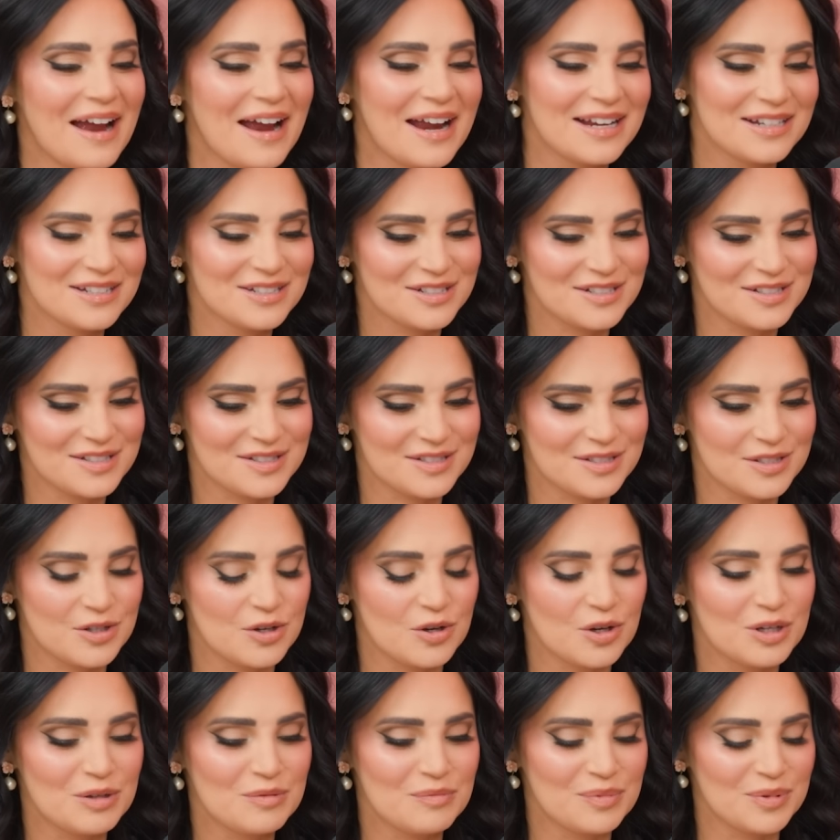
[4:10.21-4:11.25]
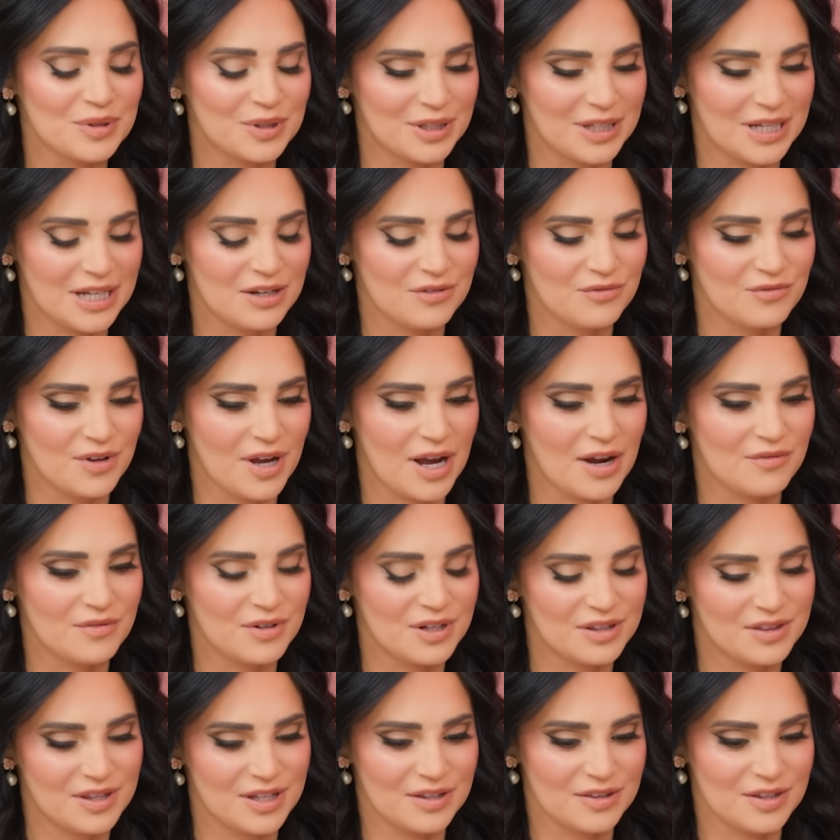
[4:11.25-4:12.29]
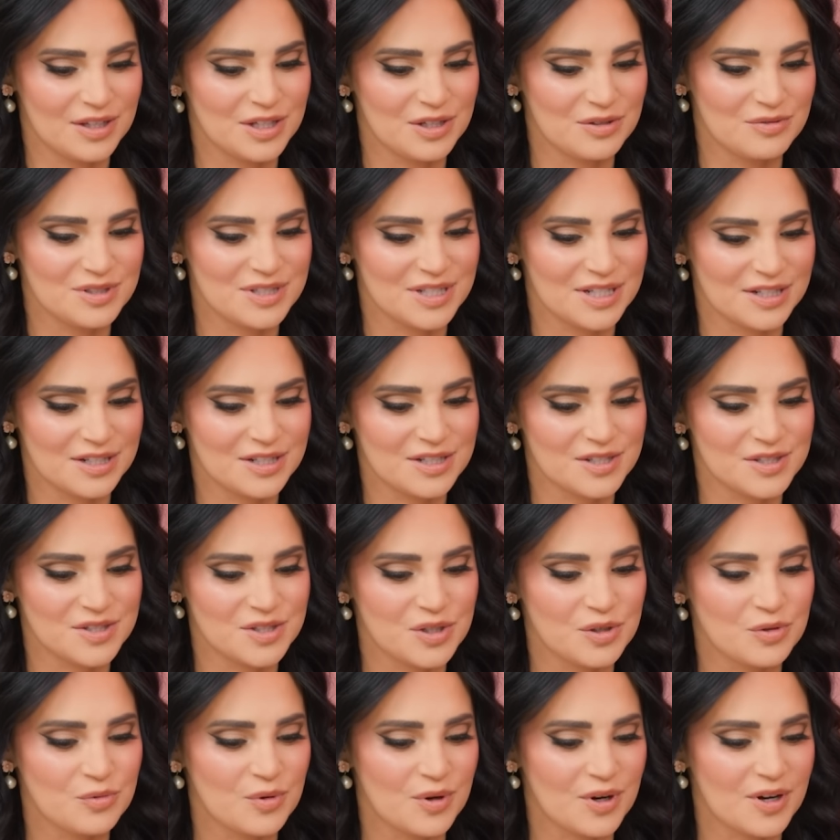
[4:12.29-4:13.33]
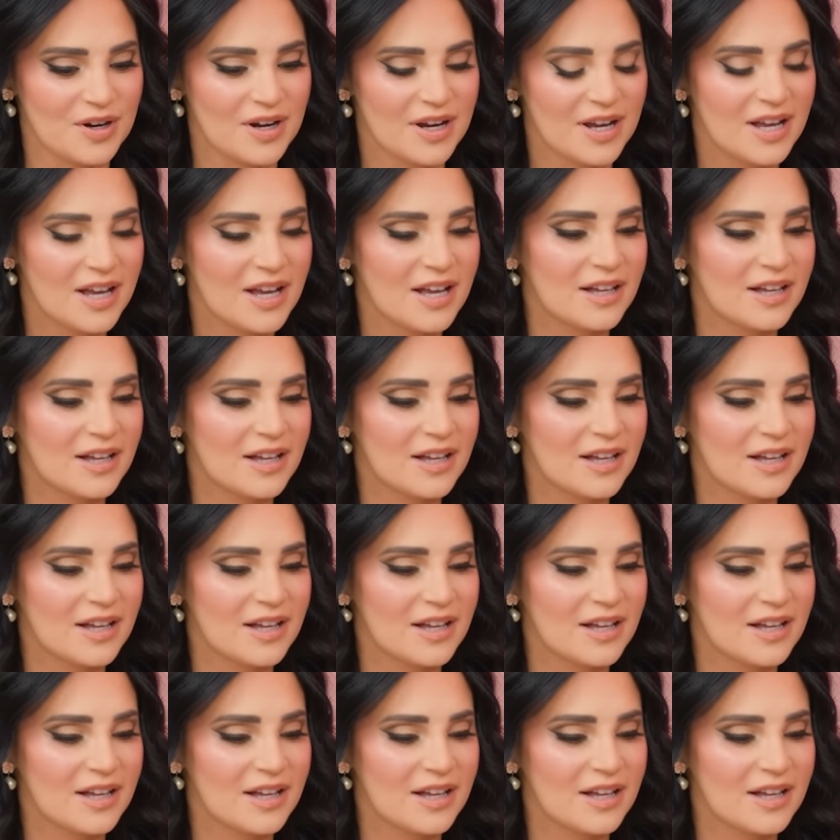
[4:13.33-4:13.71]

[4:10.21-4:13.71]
I just couldn't believe everything that you did, because you were